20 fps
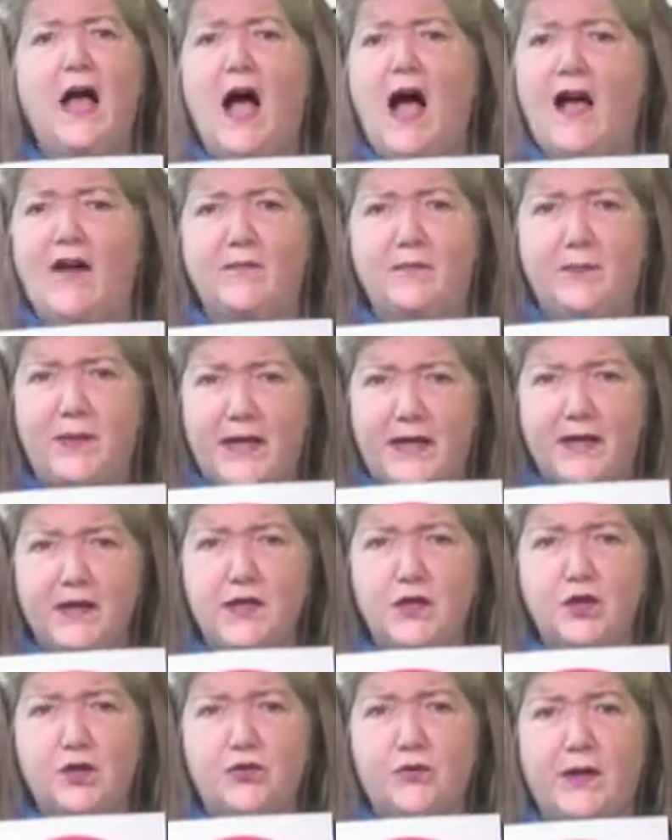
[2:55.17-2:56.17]
I've been in the
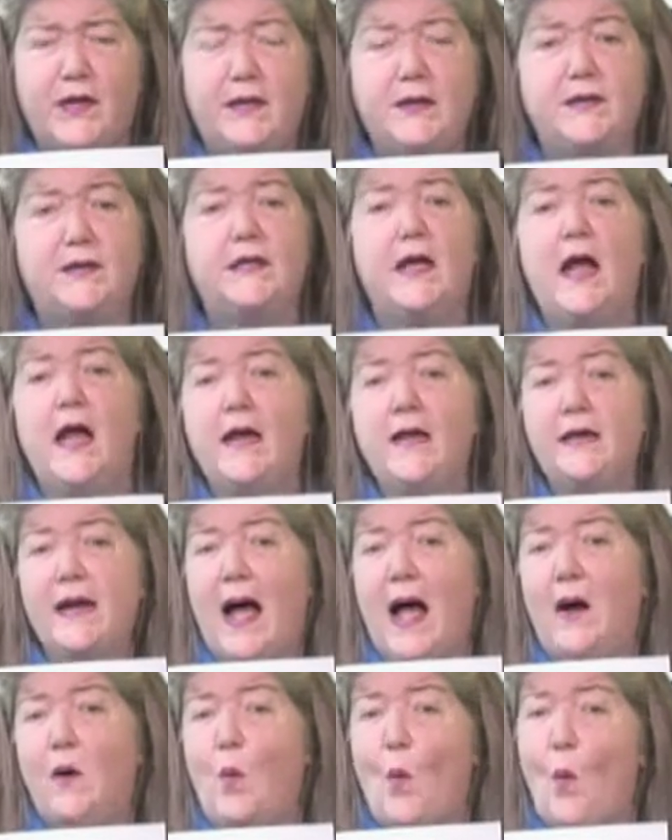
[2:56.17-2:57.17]
streets.
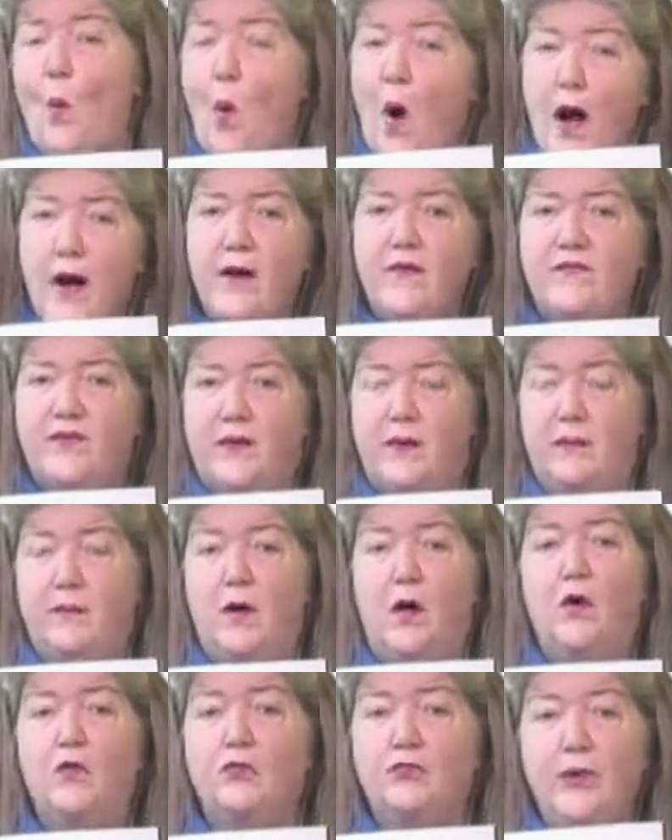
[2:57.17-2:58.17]
Not one of them
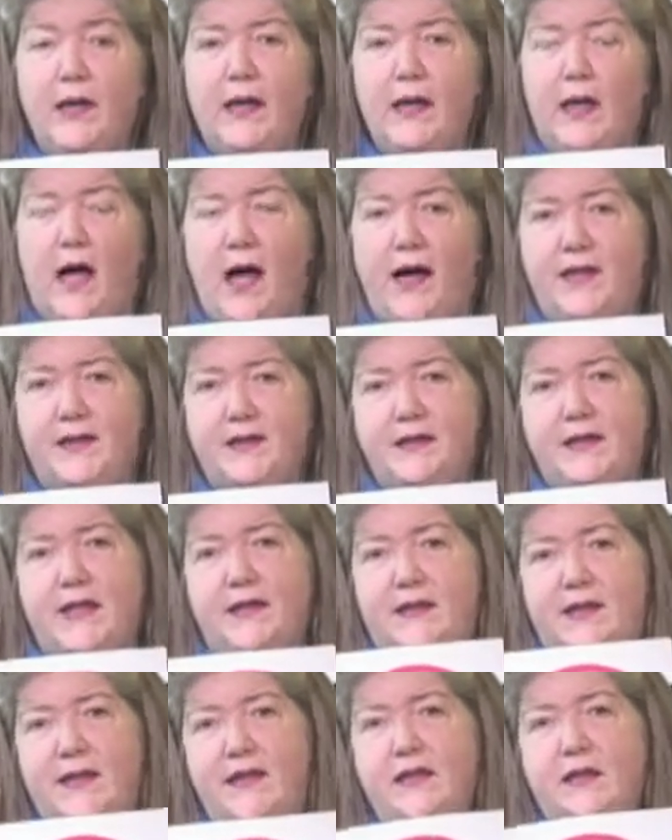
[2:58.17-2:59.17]
realized
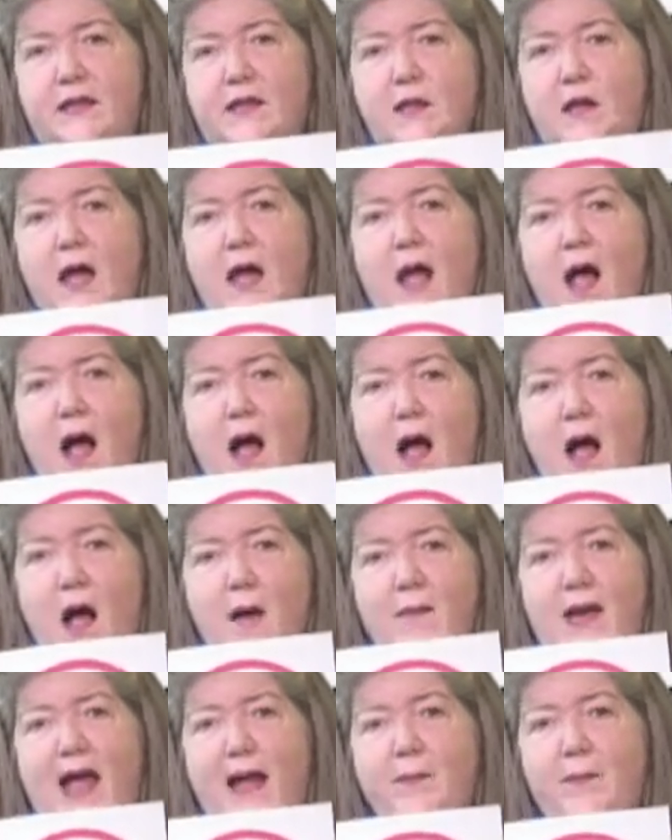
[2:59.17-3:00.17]
that this
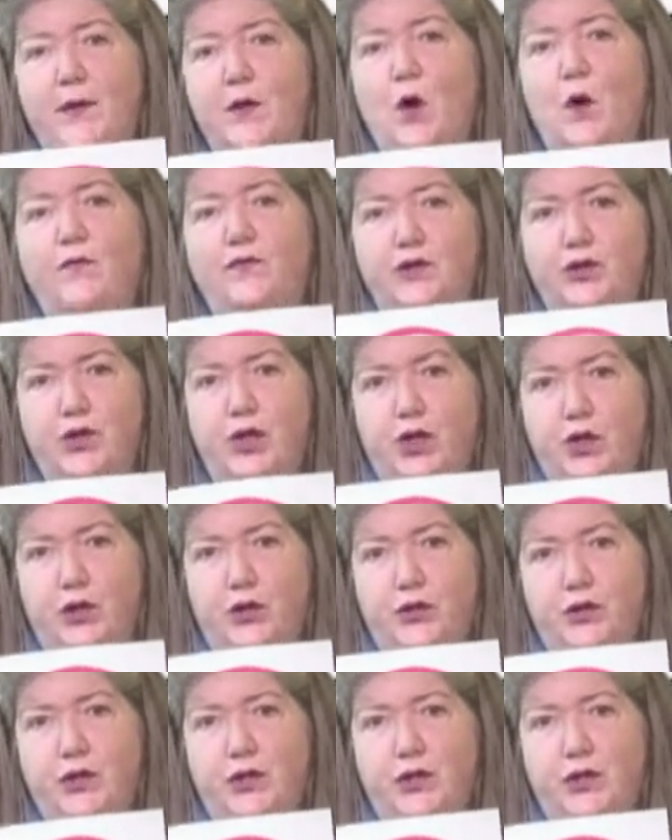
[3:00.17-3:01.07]
had been overturned.